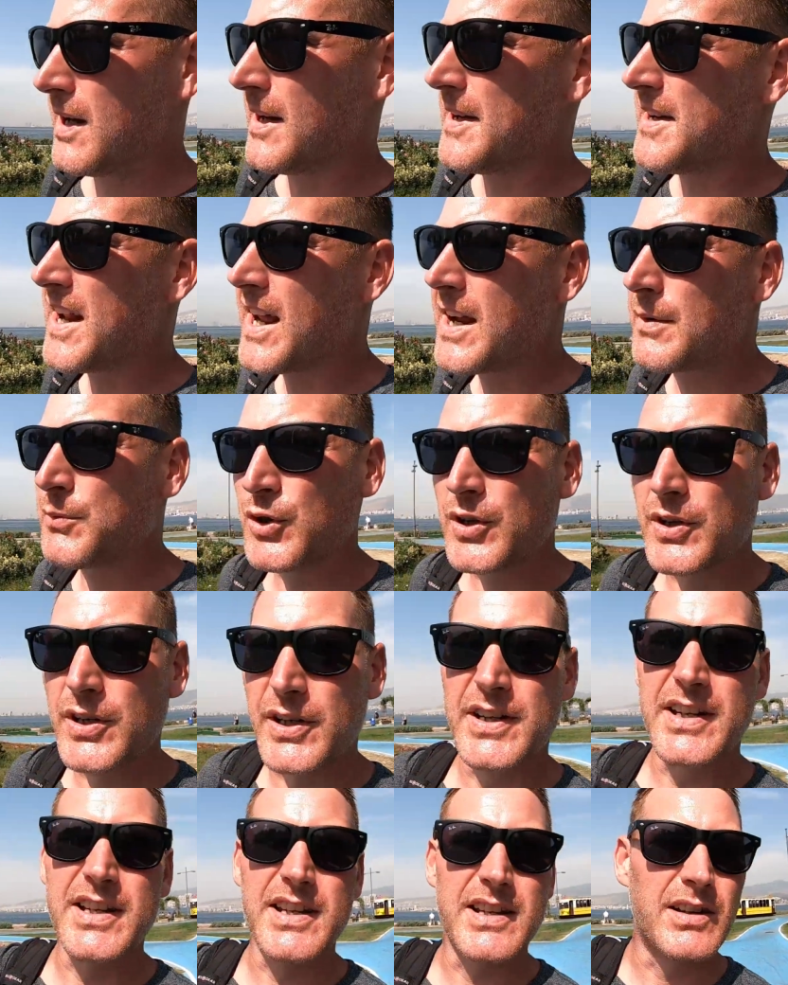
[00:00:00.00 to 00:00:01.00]

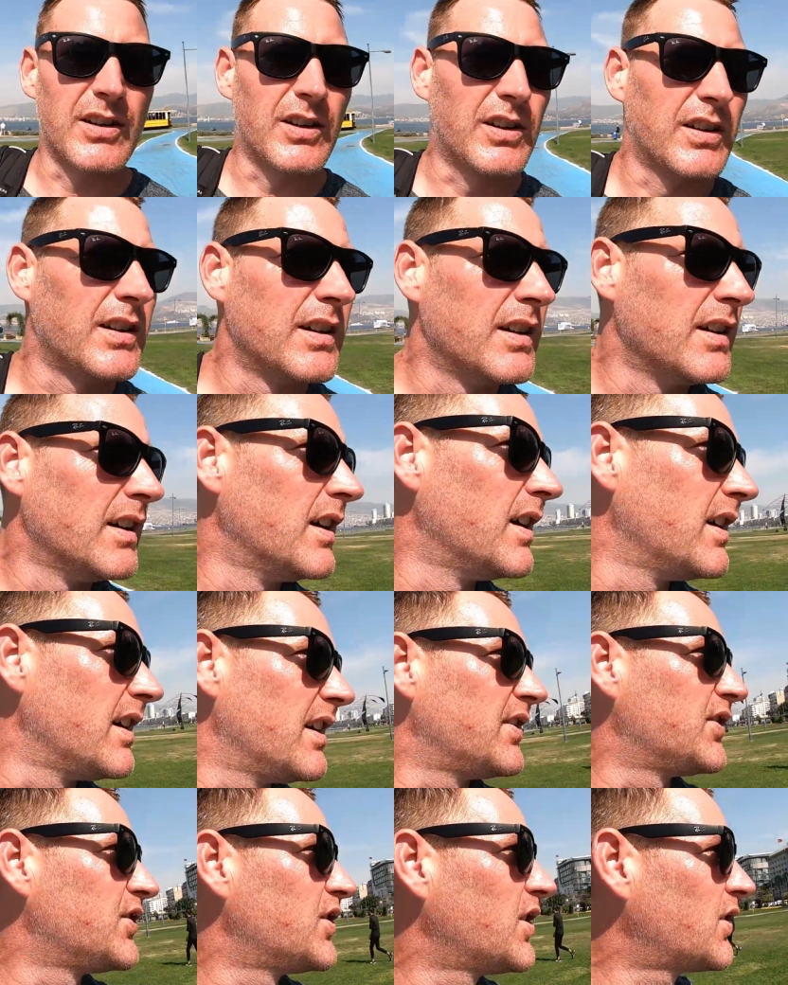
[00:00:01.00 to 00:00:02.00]
neighborhood here
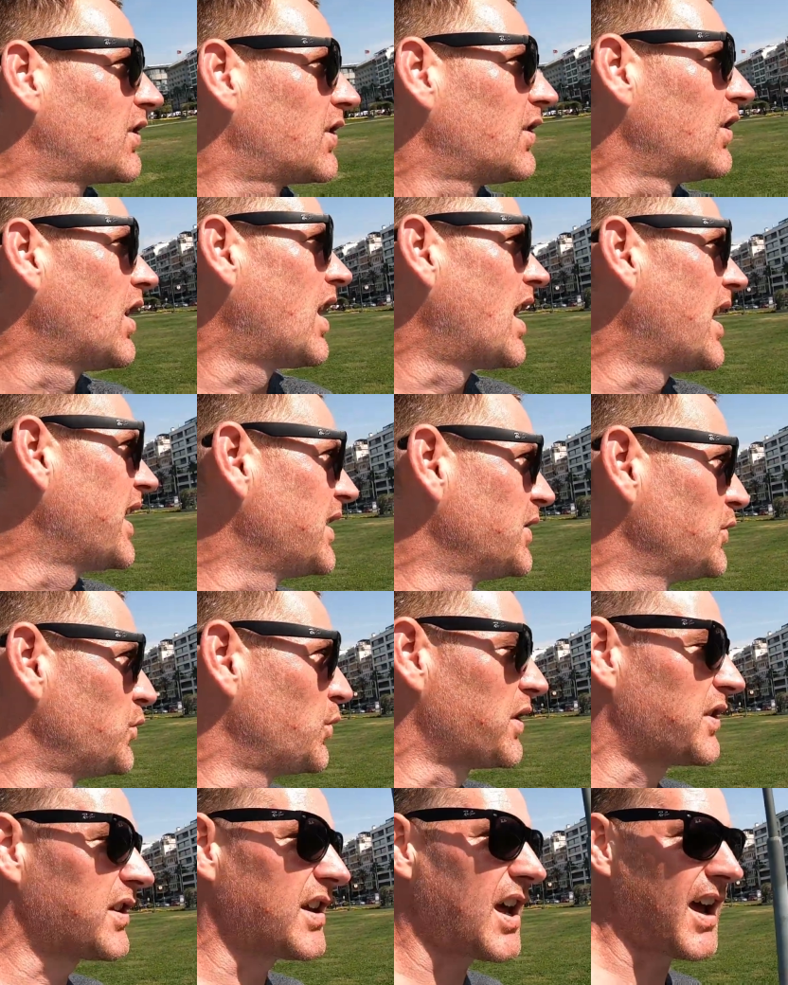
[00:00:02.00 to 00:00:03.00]
is just lined
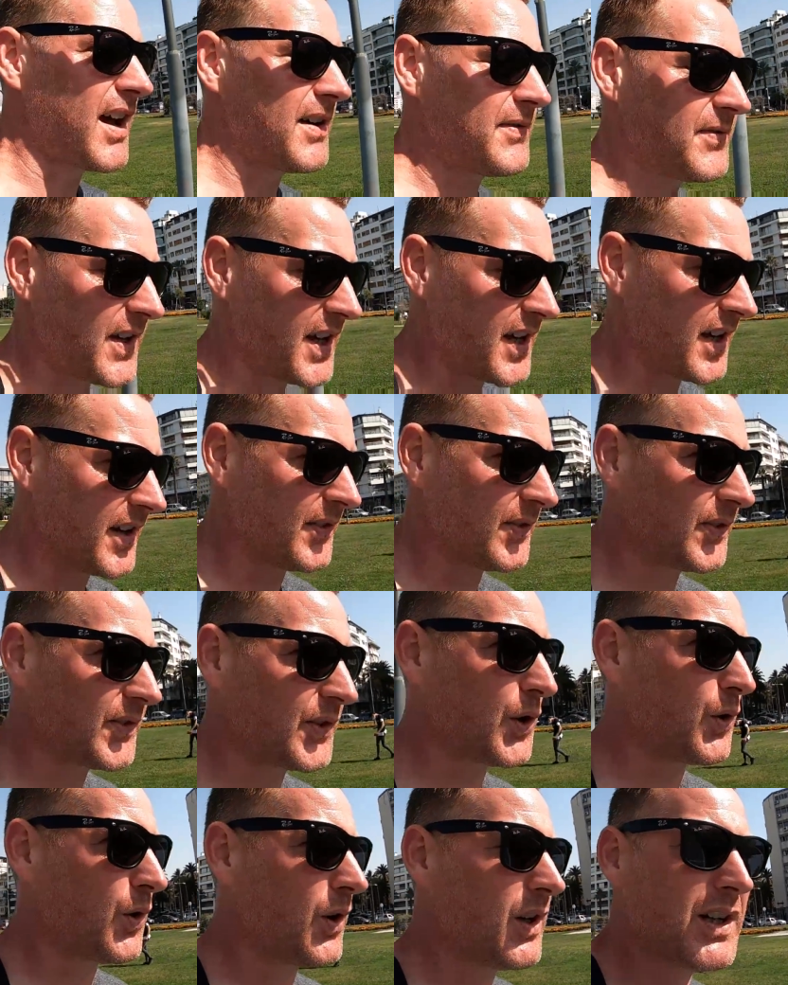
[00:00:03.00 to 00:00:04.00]
with cafes.
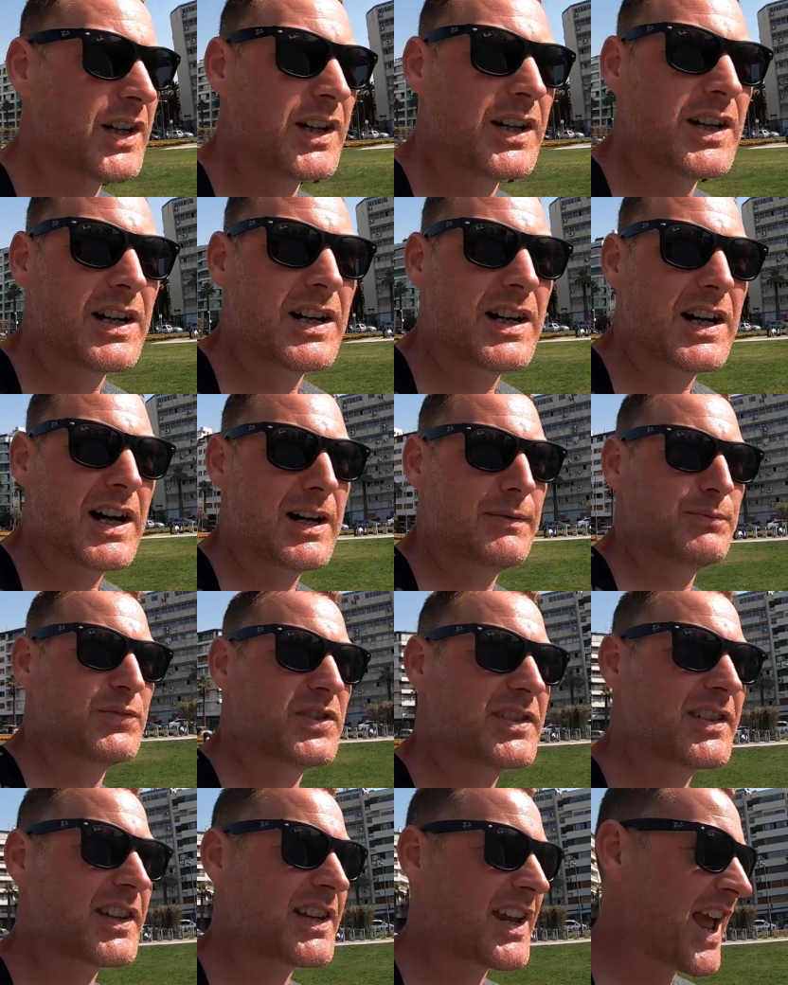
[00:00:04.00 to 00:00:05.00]
So
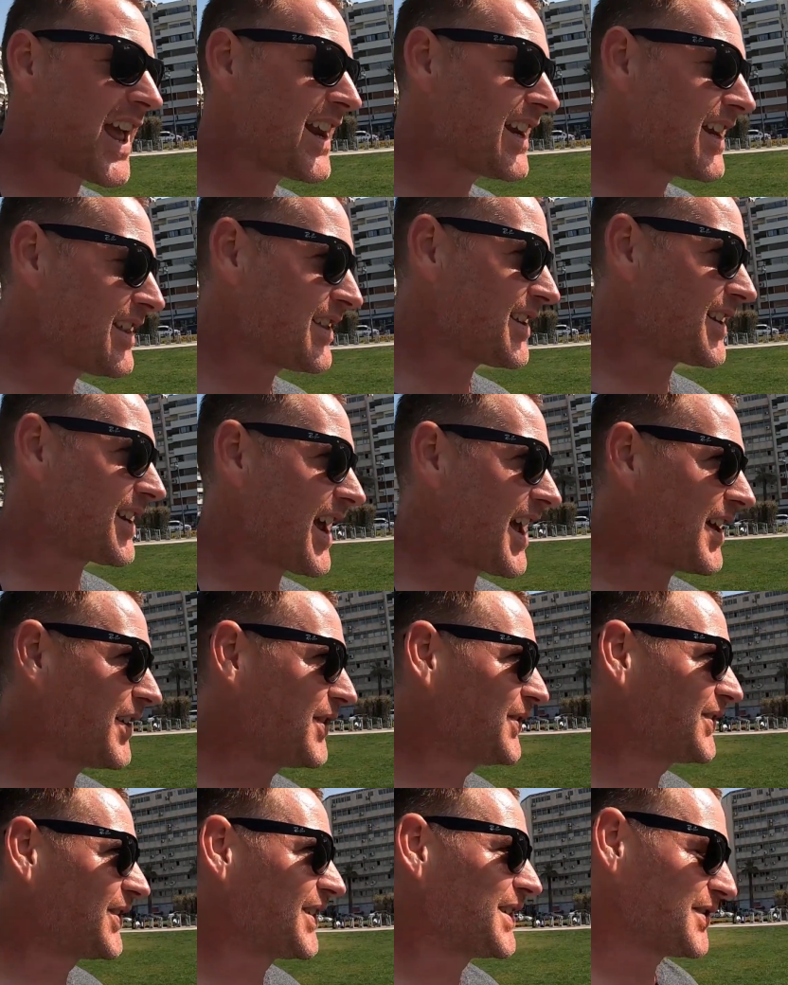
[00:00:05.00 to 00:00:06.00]
just like anything
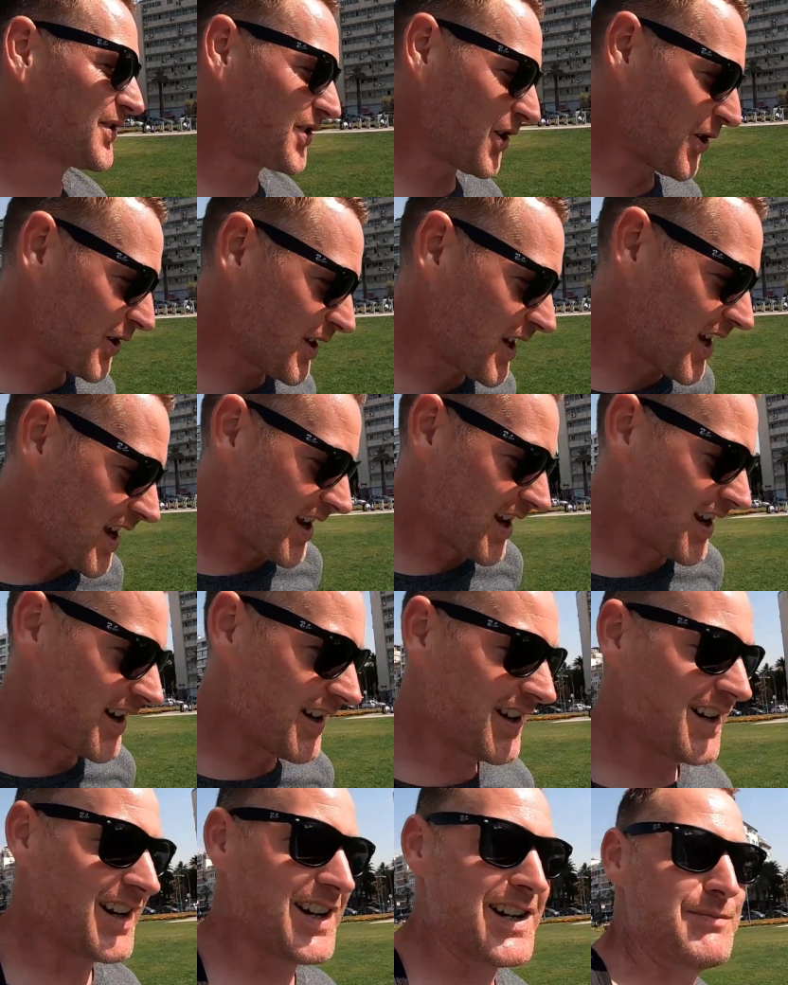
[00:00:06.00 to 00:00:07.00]
else in Turkey,
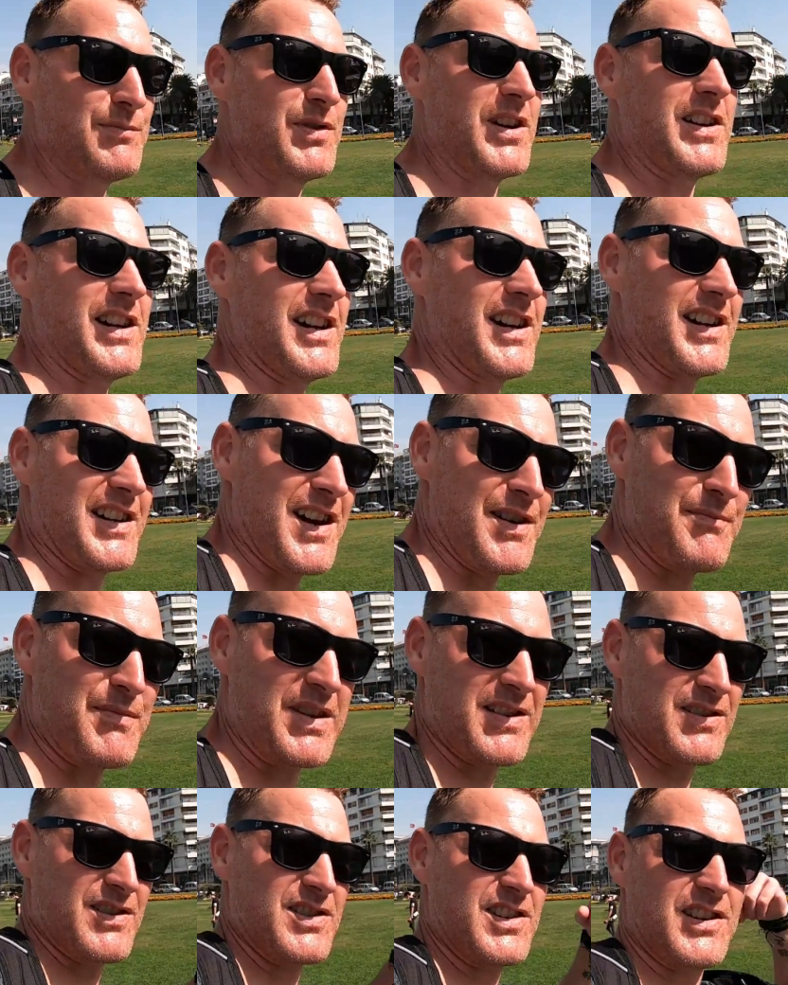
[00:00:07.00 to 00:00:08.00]
you're gonna come
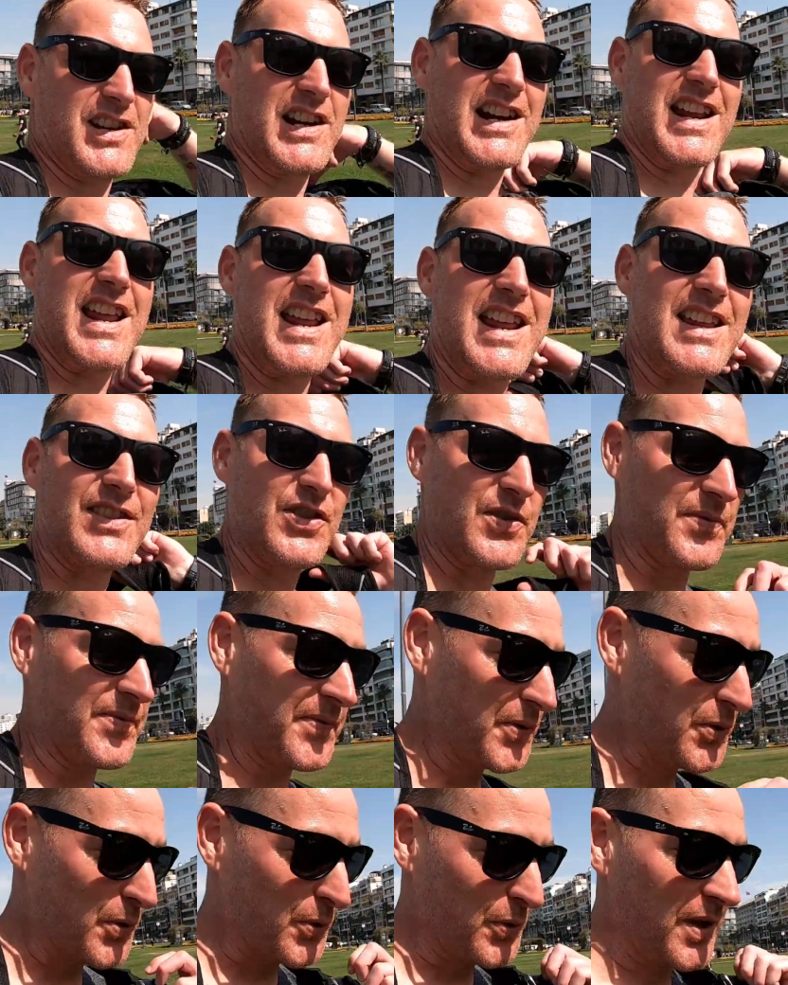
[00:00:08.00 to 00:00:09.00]
here, you're gonna eat the
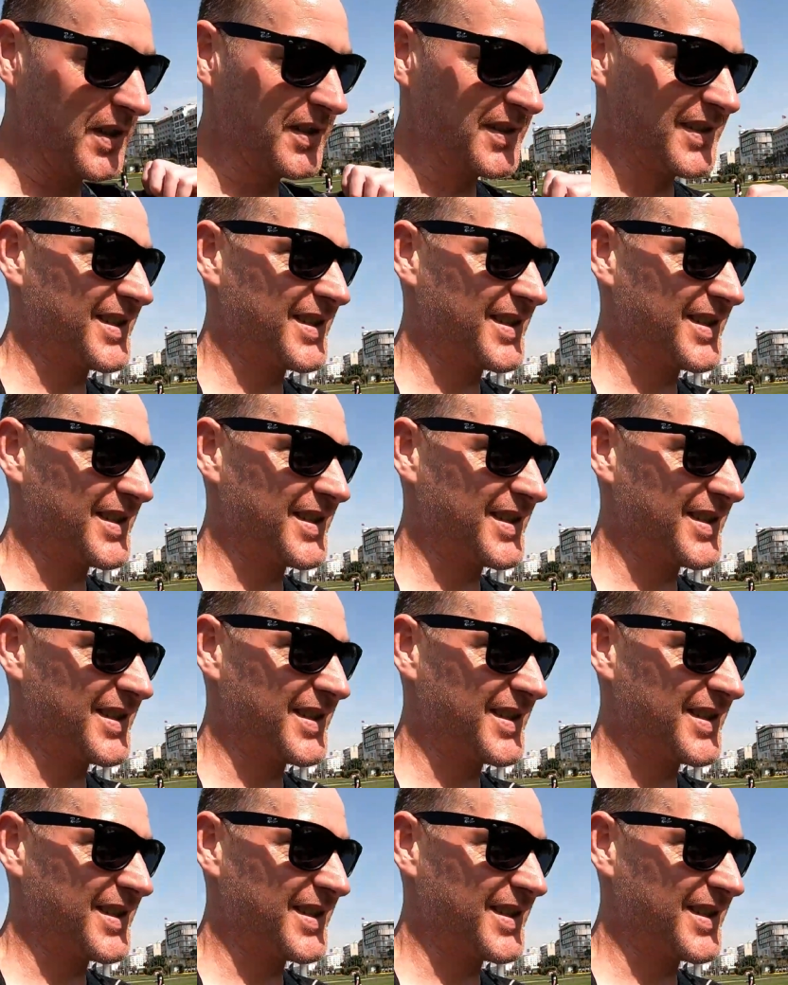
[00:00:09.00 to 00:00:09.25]
food.